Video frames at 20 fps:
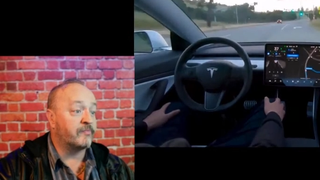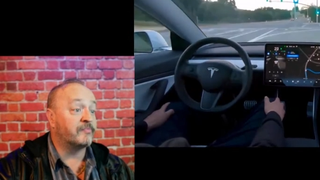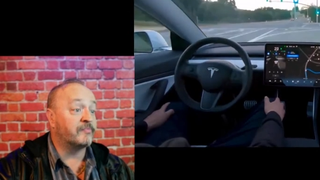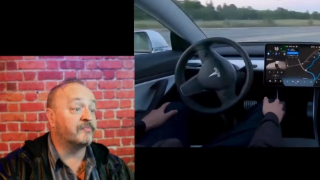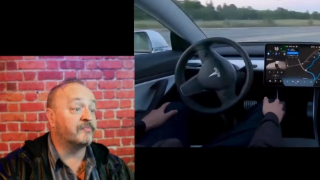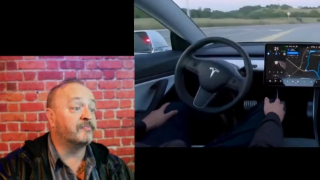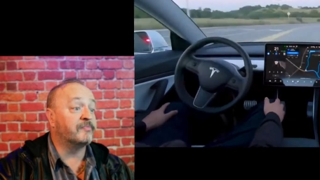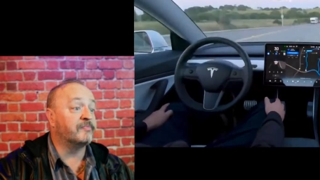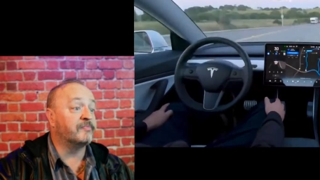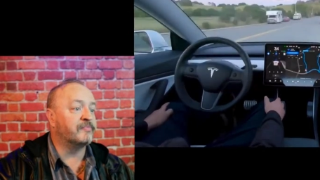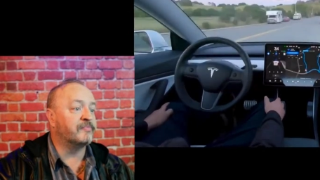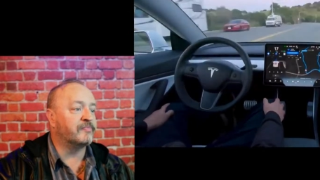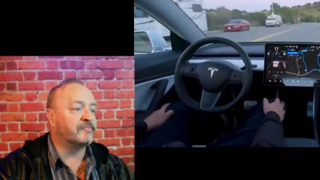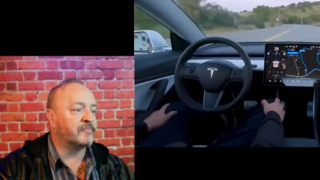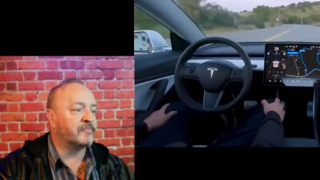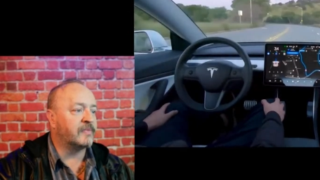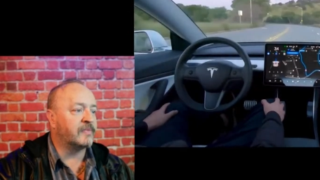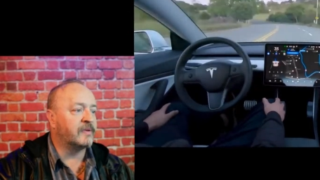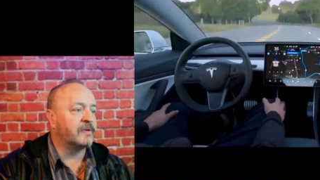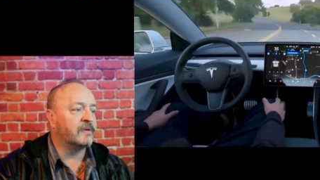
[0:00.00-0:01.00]

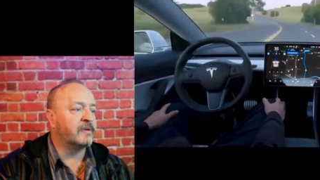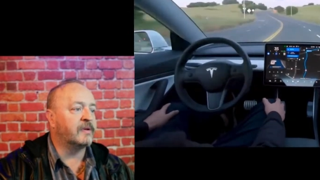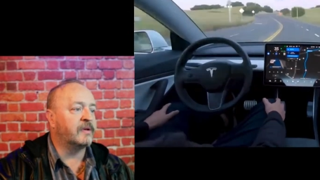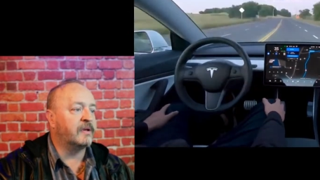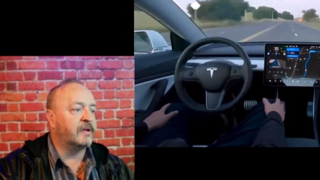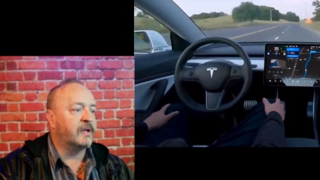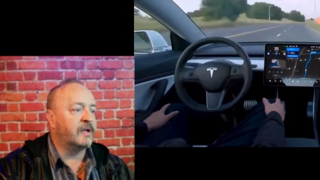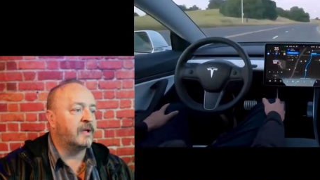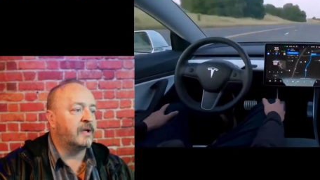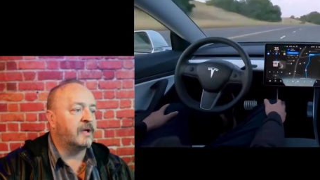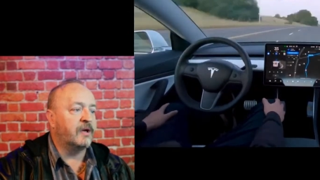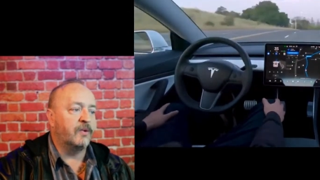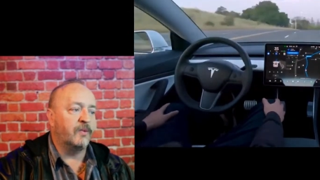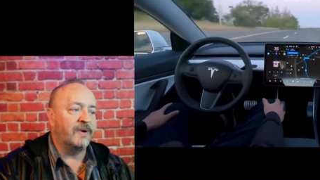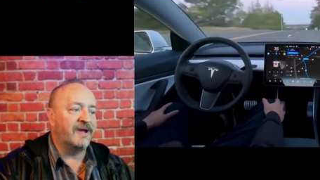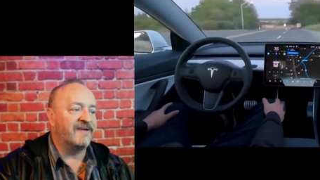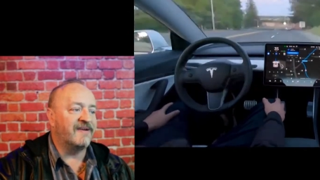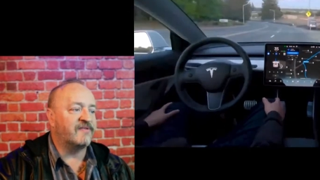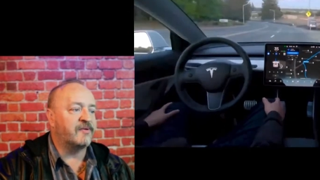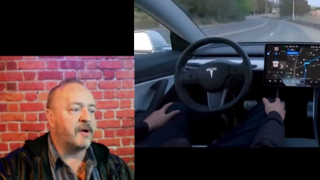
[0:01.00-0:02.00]

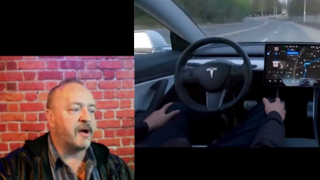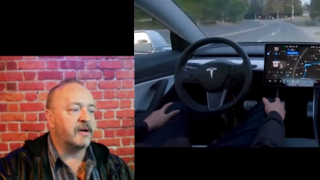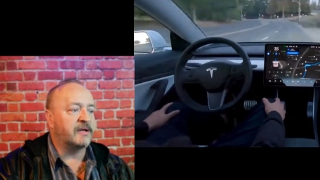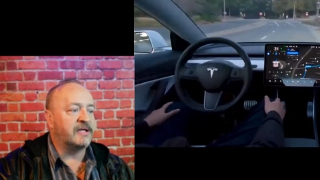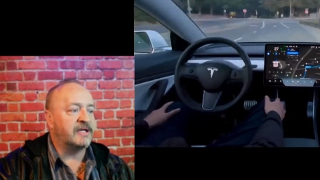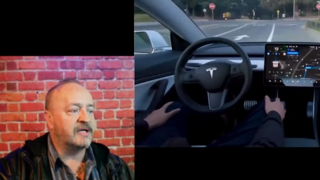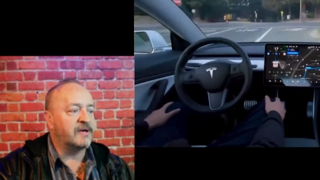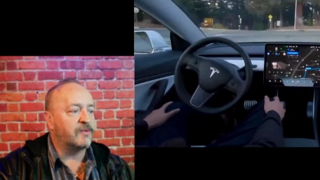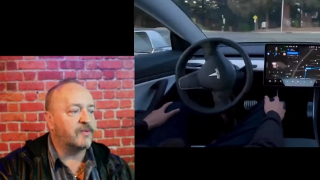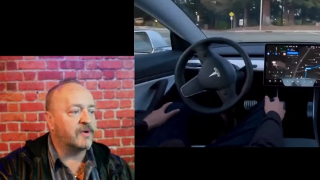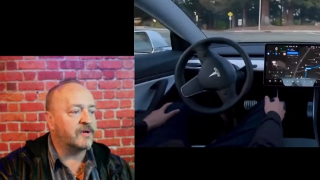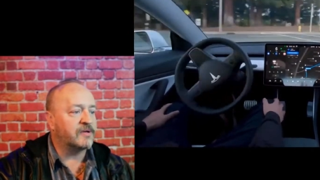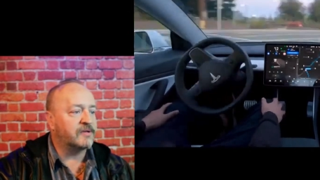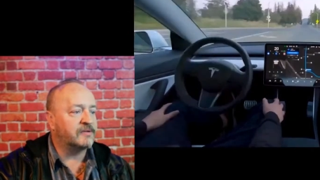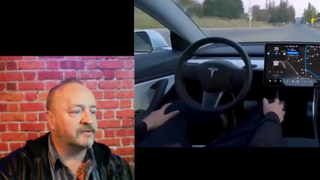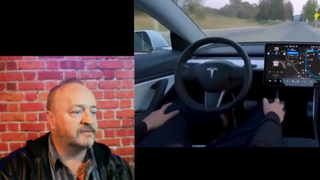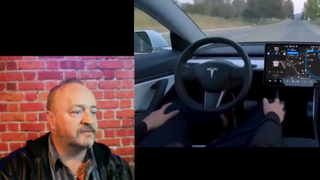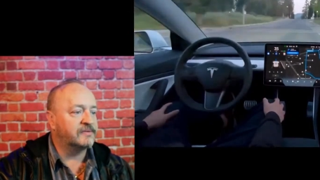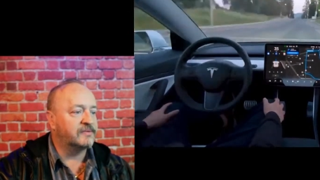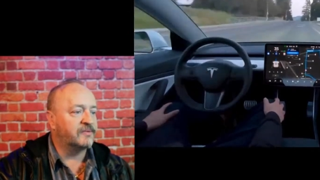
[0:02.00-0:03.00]
We have a Mach-E at
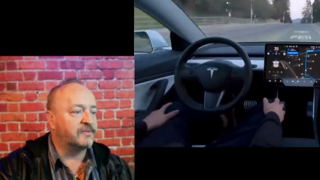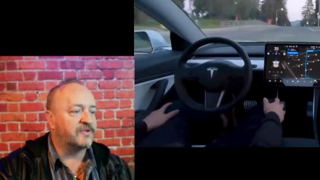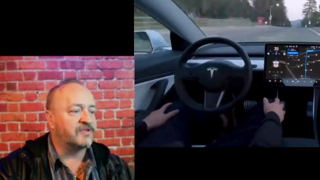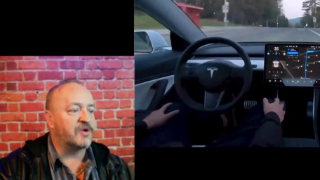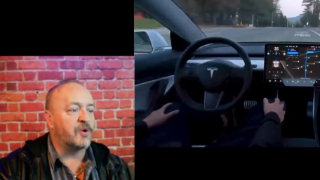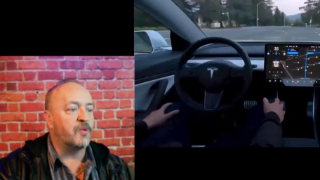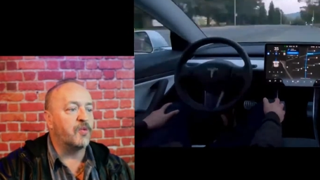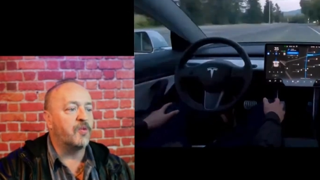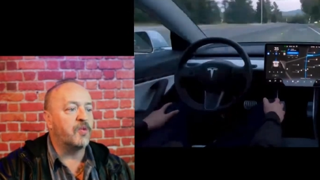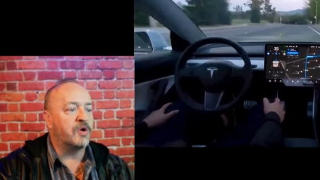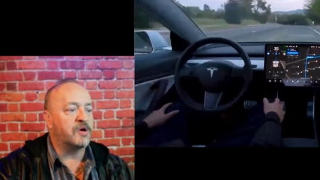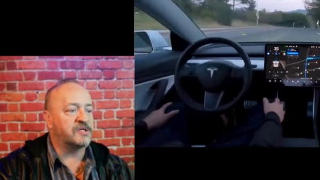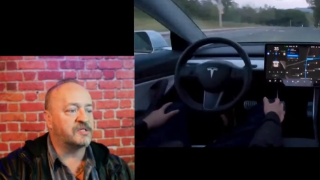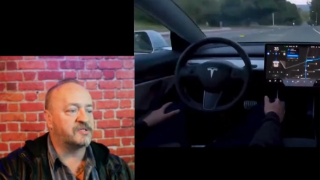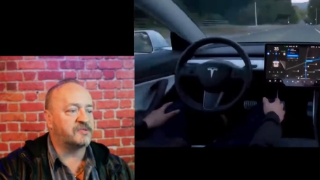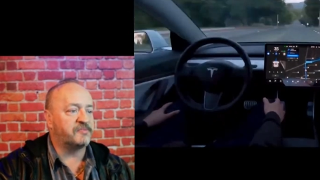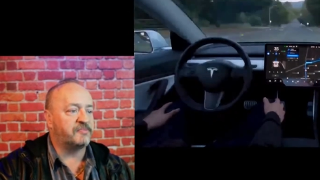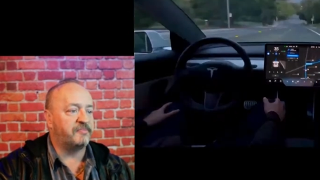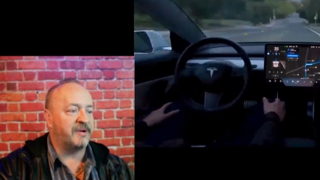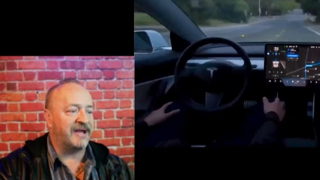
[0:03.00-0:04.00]
work with the
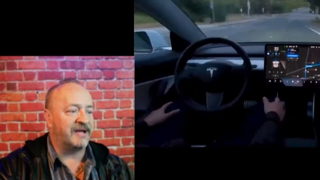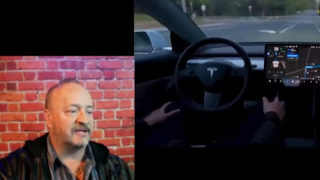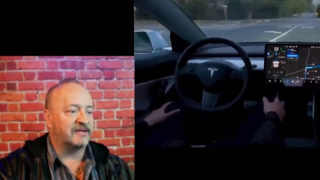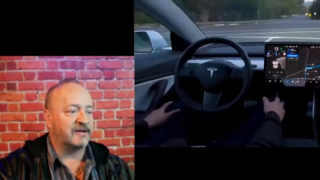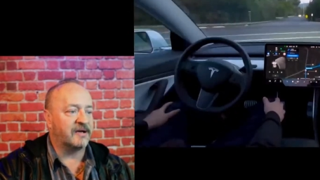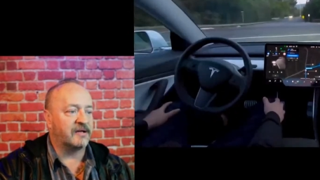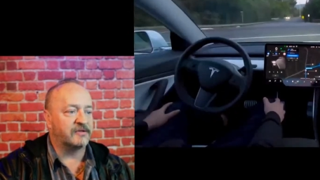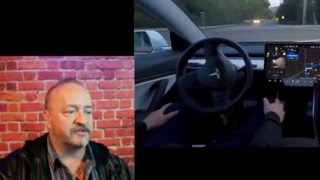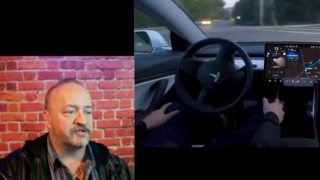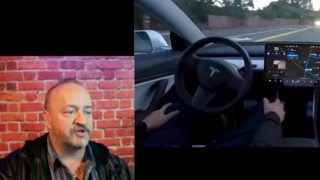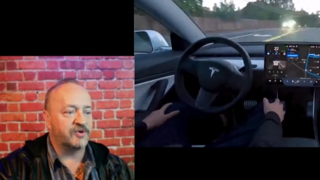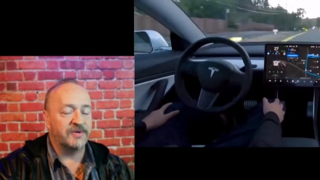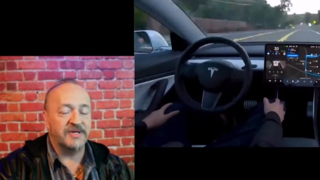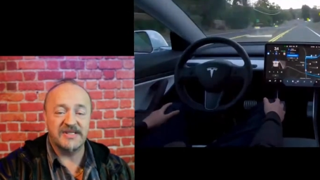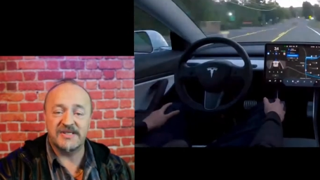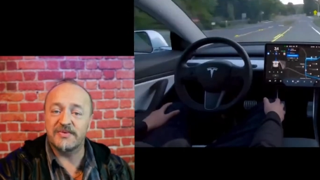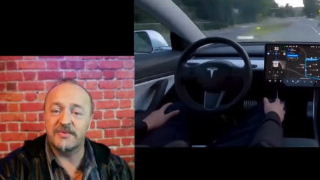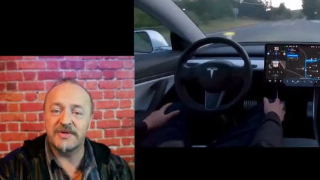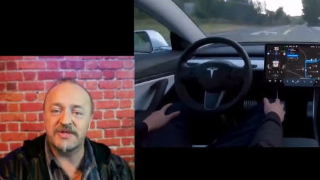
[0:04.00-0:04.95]
worst paint color choice.